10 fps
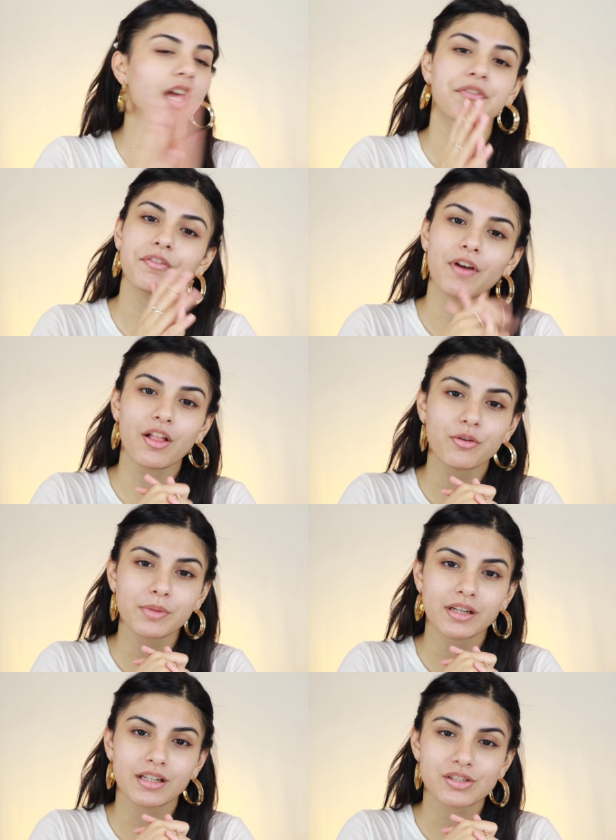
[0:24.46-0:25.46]
If you follow
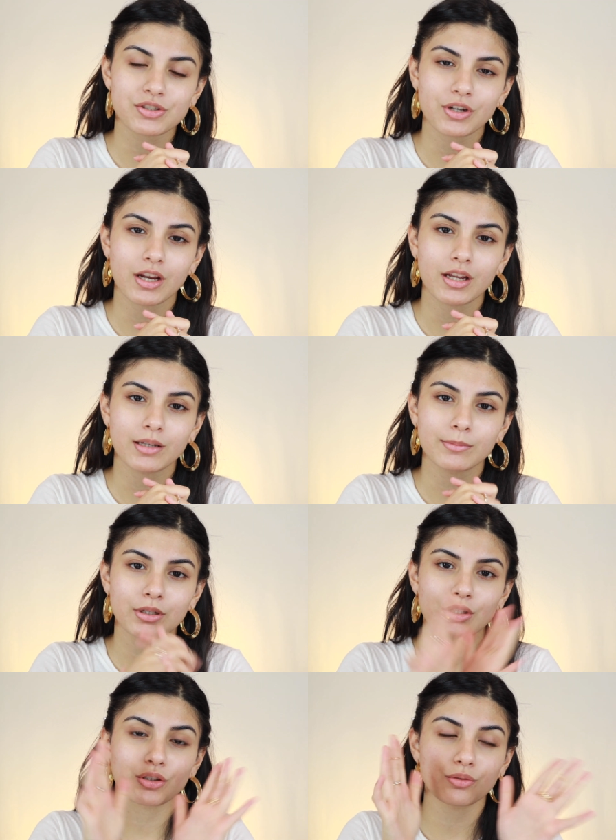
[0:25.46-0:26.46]
me on
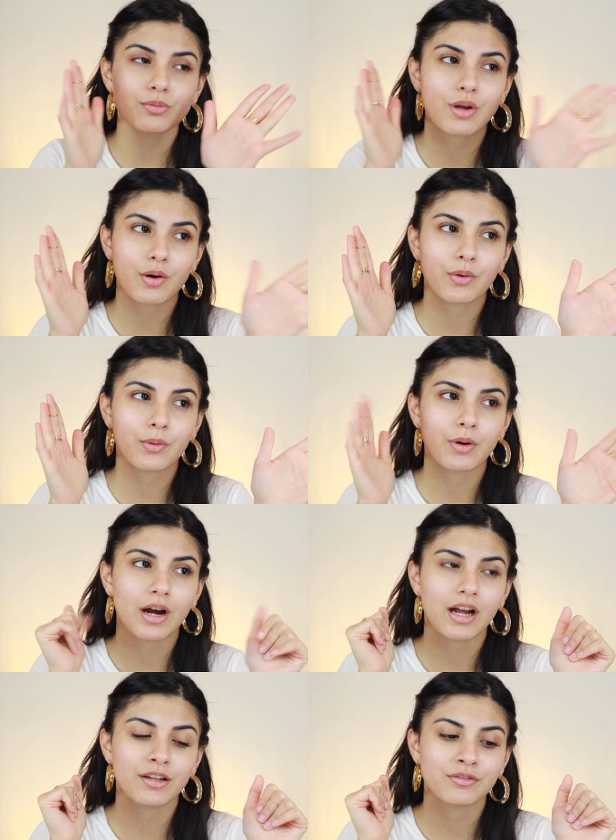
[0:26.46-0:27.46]
Instagram, you know
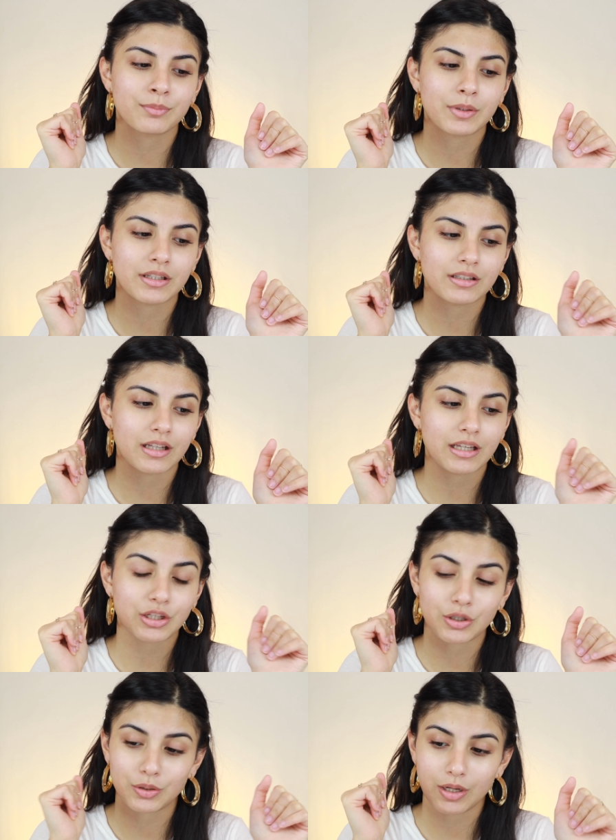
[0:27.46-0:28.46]
I've been
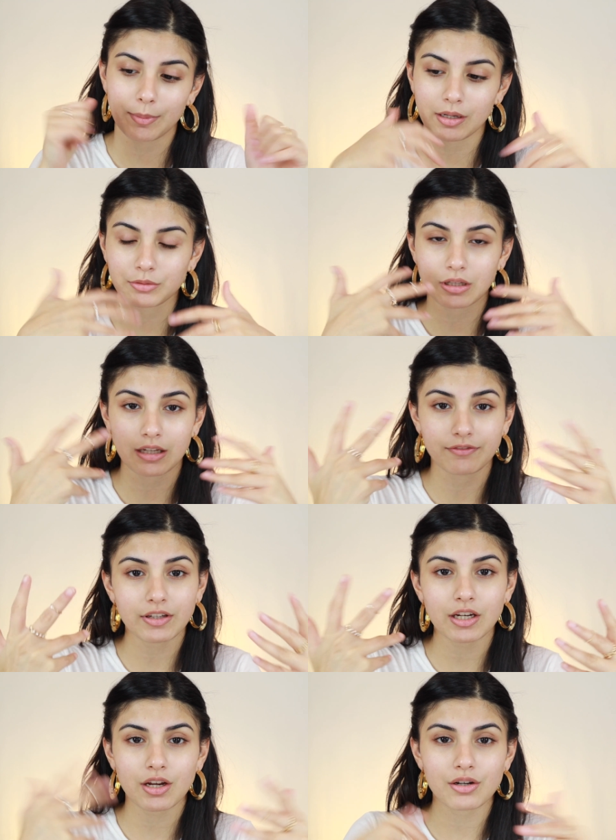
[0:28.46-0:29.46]
like, you know, coming out with a lot of
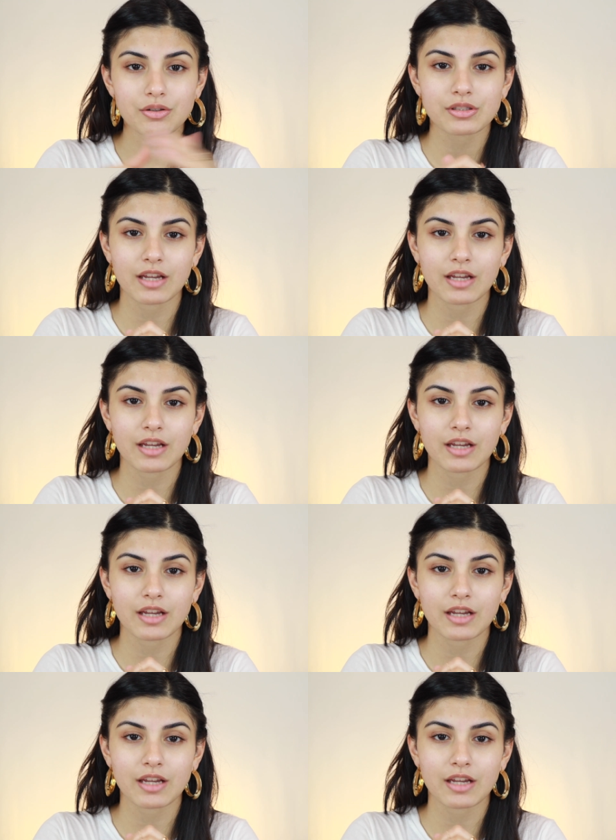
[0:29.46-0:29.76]
videos.